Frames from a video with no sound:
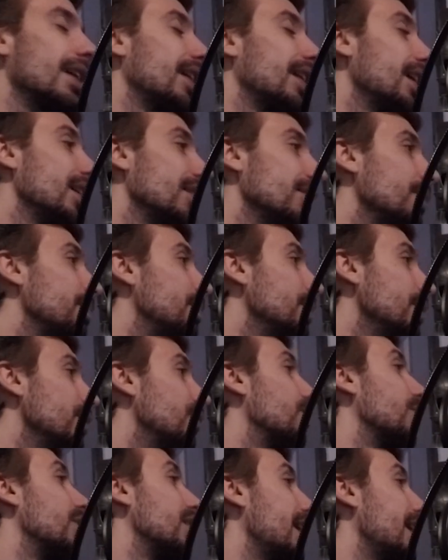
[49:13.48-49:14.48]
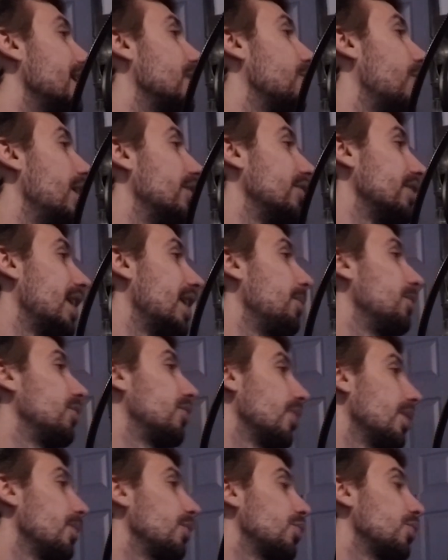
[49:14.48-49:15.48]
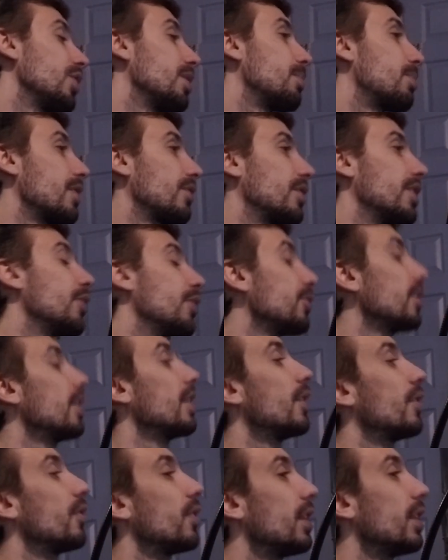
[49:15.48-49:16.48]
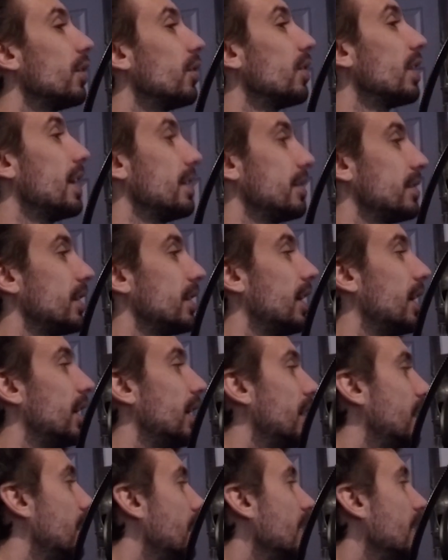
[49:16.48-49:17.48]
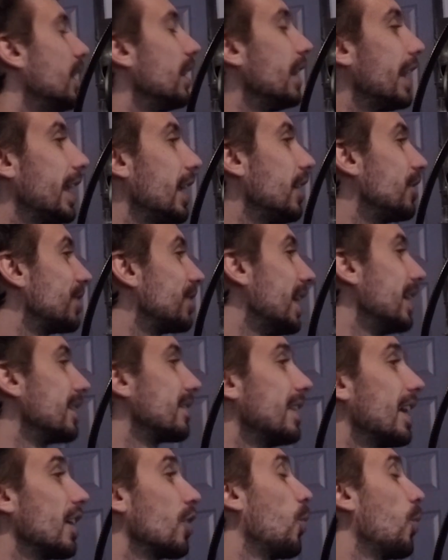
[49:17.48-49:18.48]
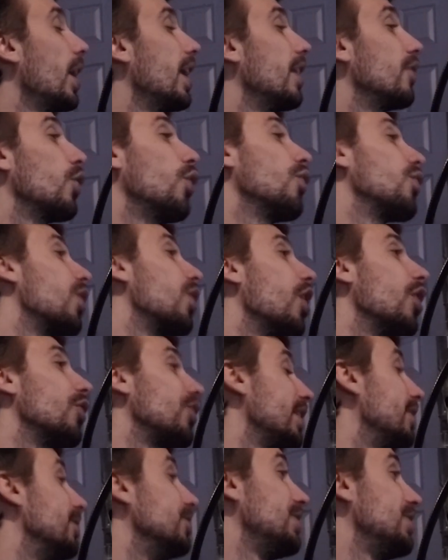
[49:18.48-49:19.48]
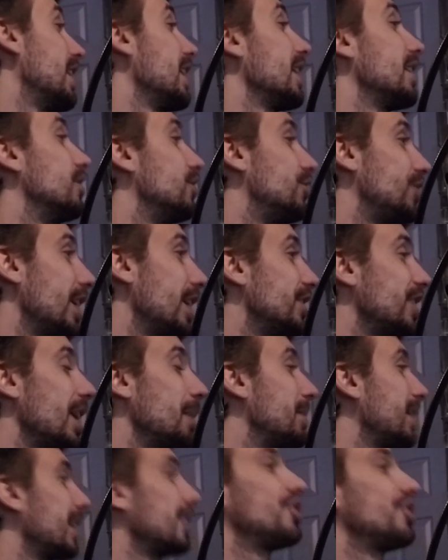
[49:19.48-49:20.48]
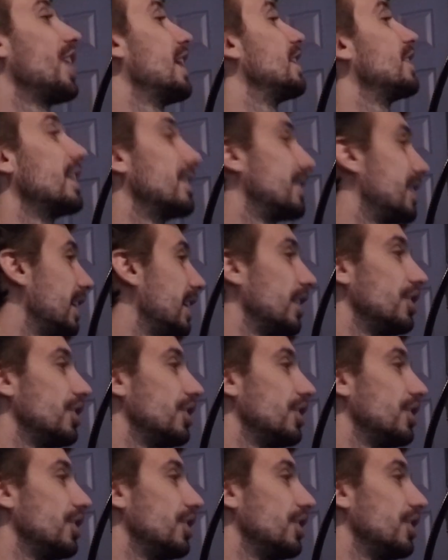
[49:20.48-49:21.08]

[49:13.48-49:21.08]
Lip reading: thought it looked beautiful, the lighting-wise, and I was really impressed. There's a little less linking shot. It's not quite as overall as energetic as JJ, but that's JJ's thing.